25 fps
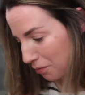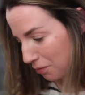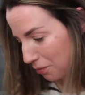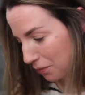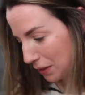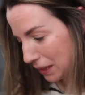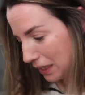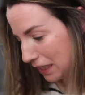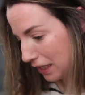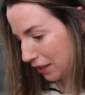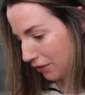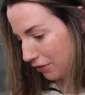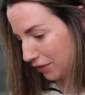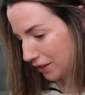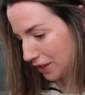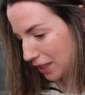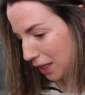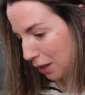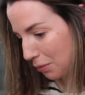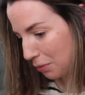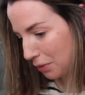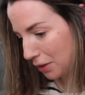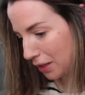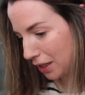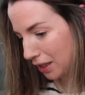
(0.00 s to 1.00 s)
believe it's
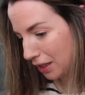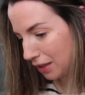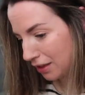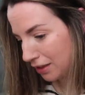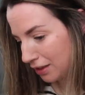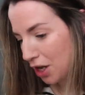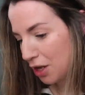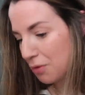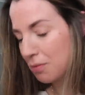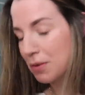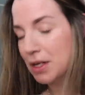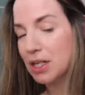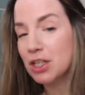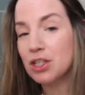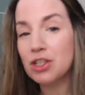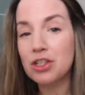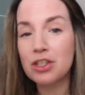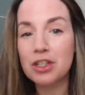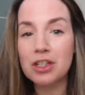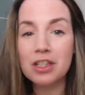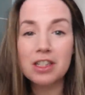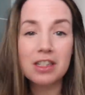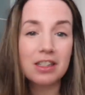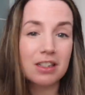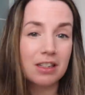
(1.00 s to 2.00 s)
happening. I
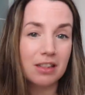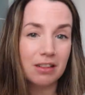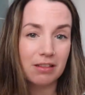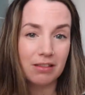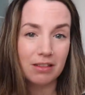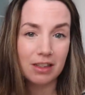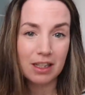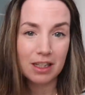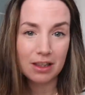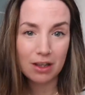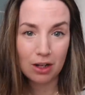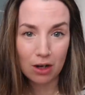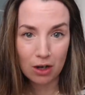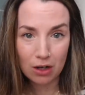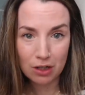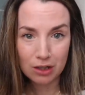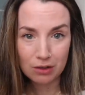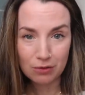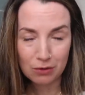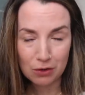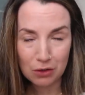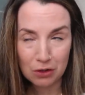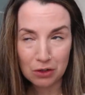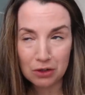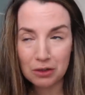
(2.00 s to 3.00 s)
mentioned in the
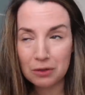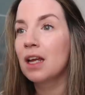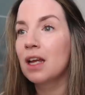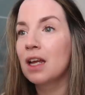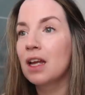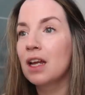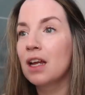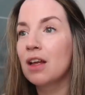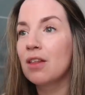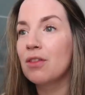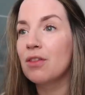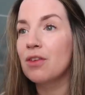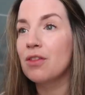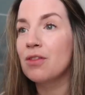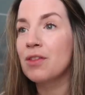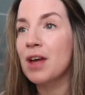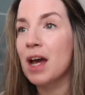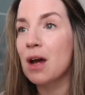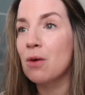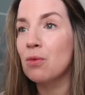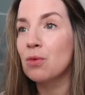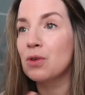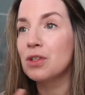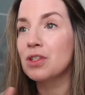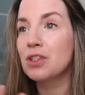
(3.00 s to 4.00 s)
last vlog
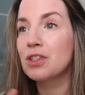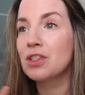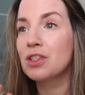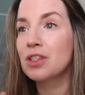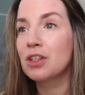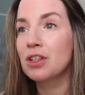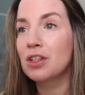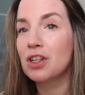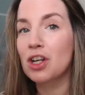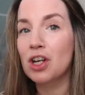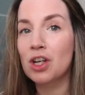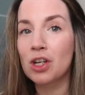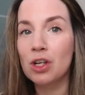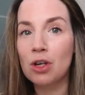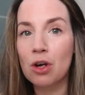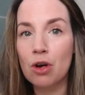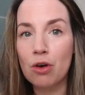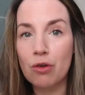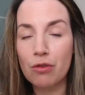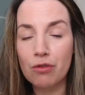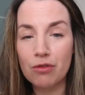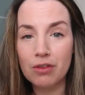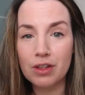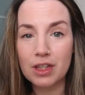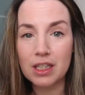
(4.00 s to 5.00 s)
that was a
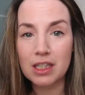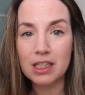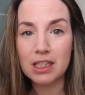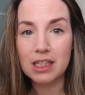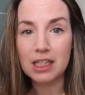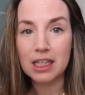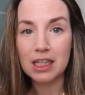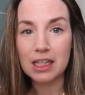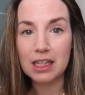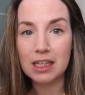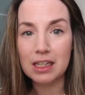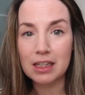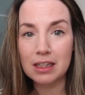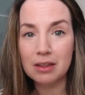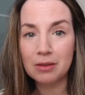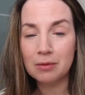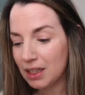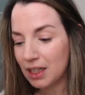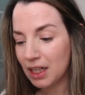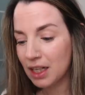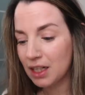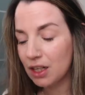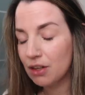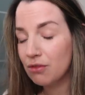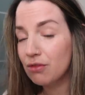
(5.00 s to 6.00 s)
goal for this year,
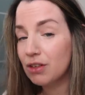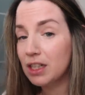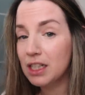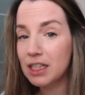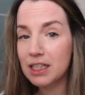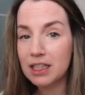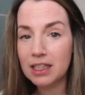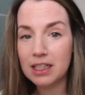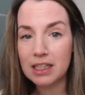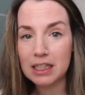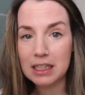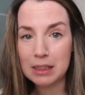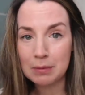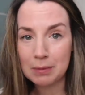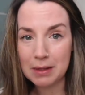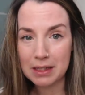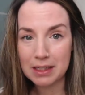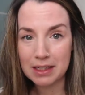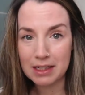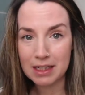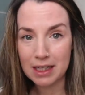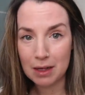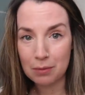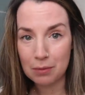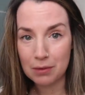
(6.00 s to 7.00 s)
and I really didn't
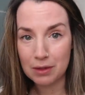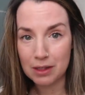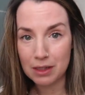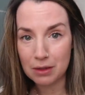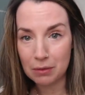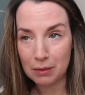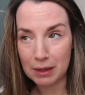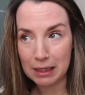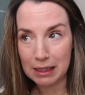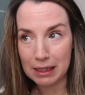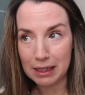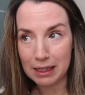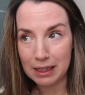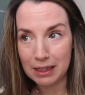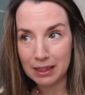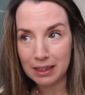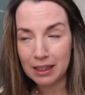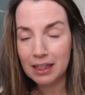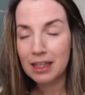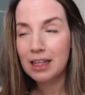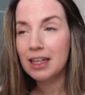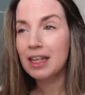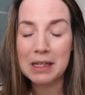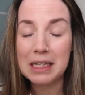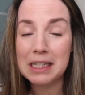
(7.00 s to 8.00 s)
expect it to happen this quickly.
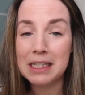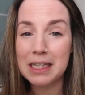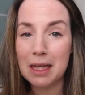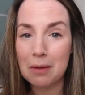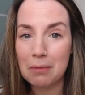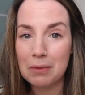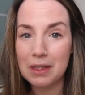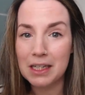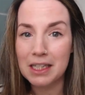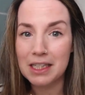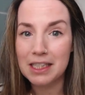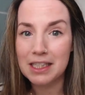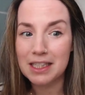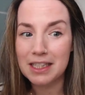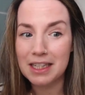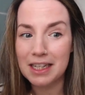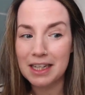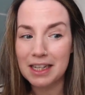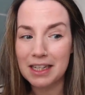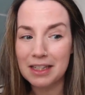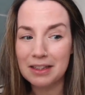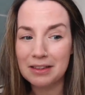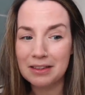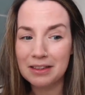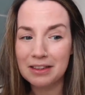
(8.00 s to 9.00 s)
It's happening
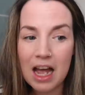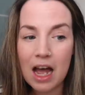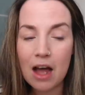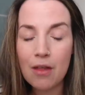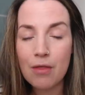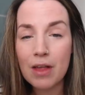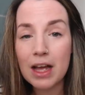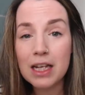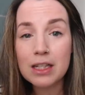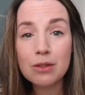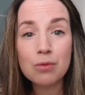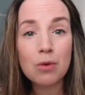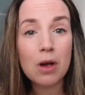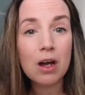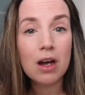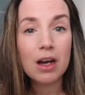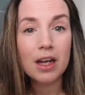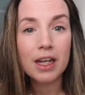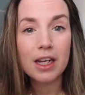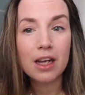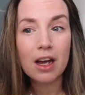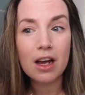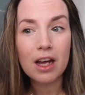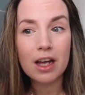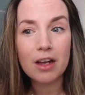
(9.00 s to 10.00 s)
today, and that's
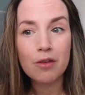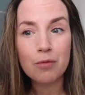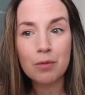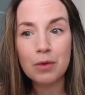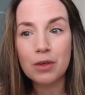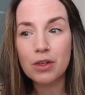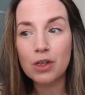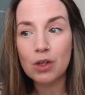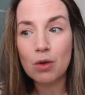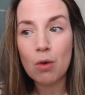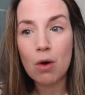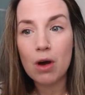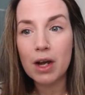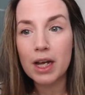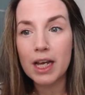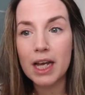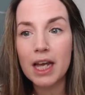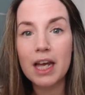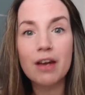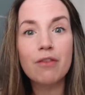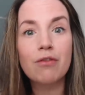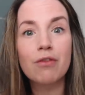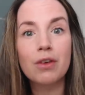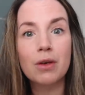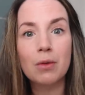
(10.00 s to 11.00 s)
why I have been quiet
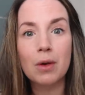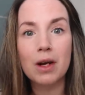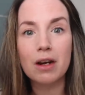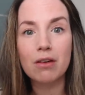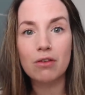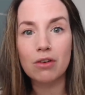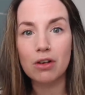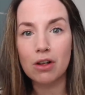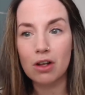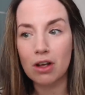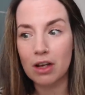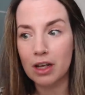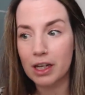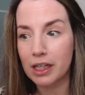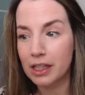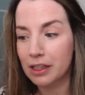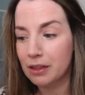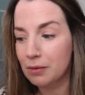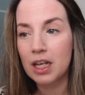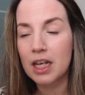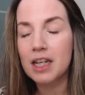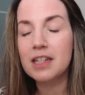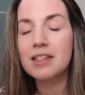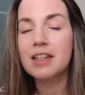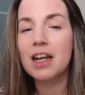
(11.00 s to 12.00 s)
everywhere online.
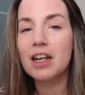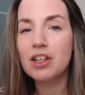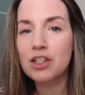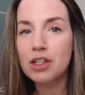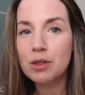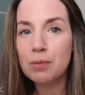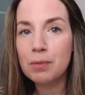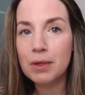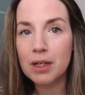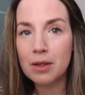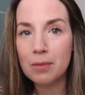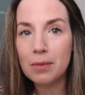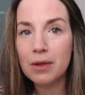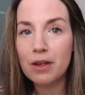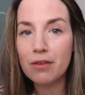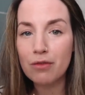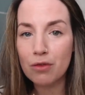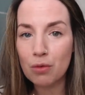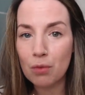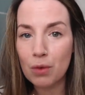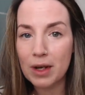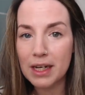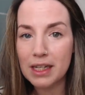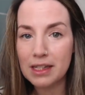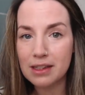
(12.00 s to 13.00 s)
It's actually been a bit of
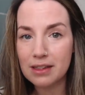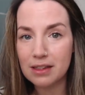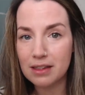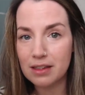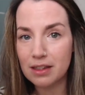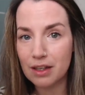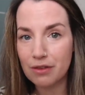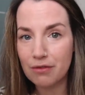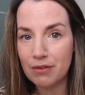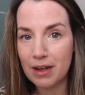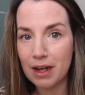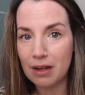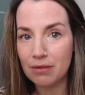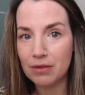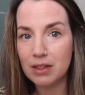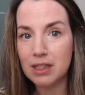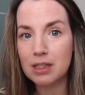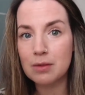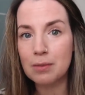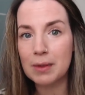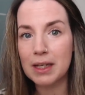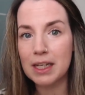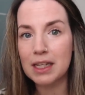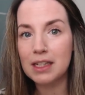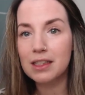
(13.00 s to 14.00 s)
a wait since I found the
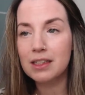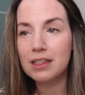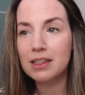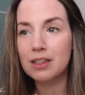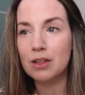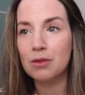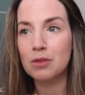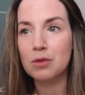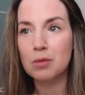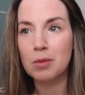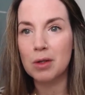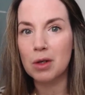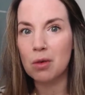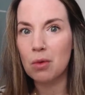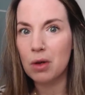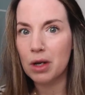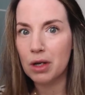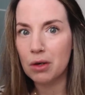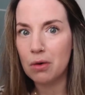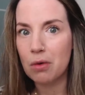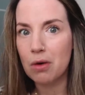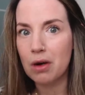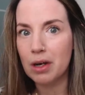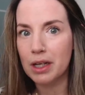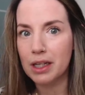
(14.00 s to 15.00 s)
space, so it's been
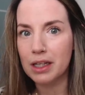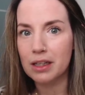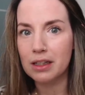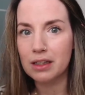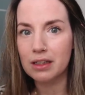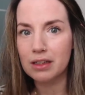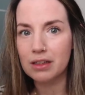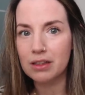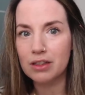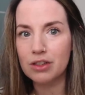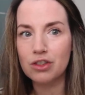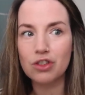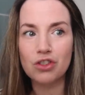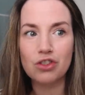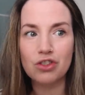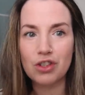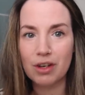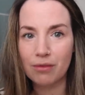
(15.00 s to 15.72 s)
quite quiet just